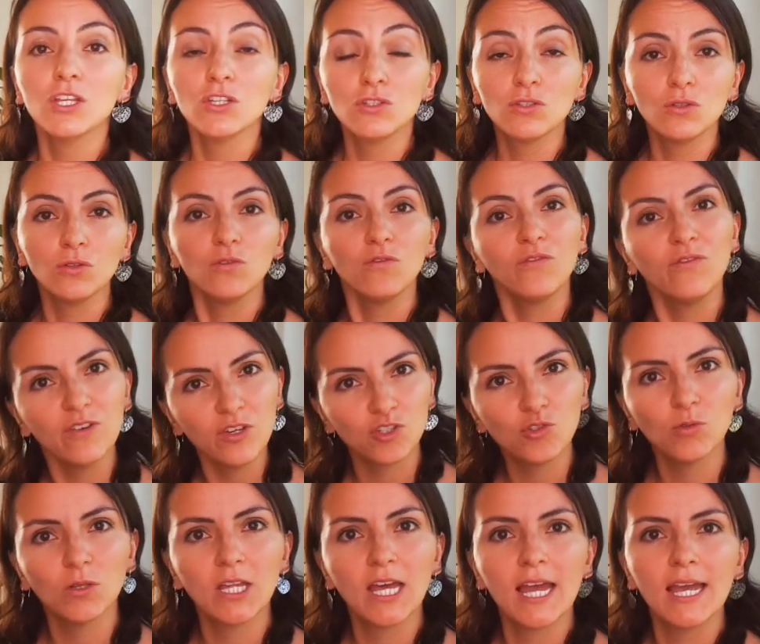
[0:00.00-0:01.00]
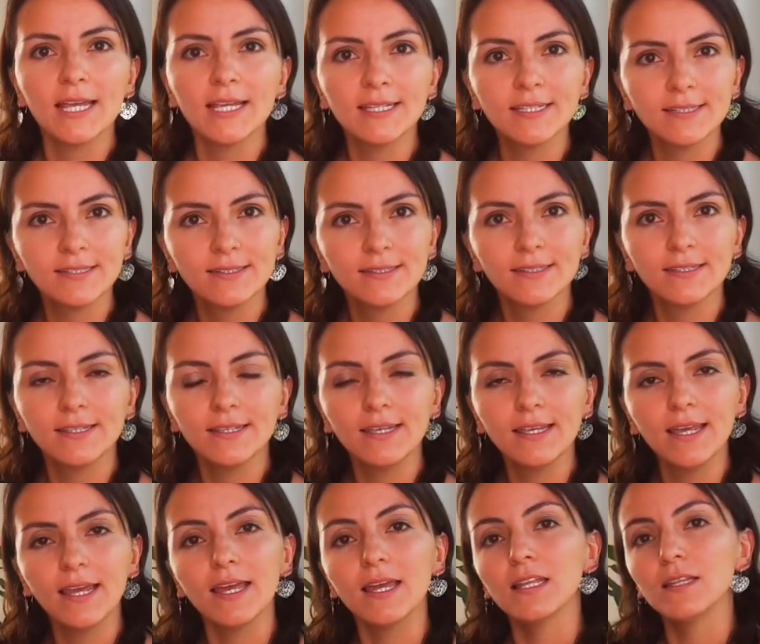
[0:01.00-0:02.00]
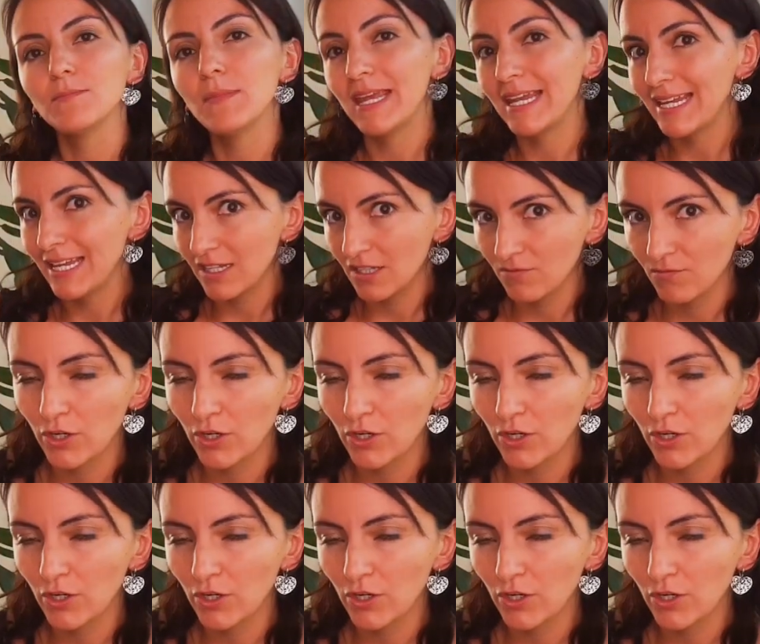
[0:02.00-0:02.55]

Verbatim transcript: to visualize and make it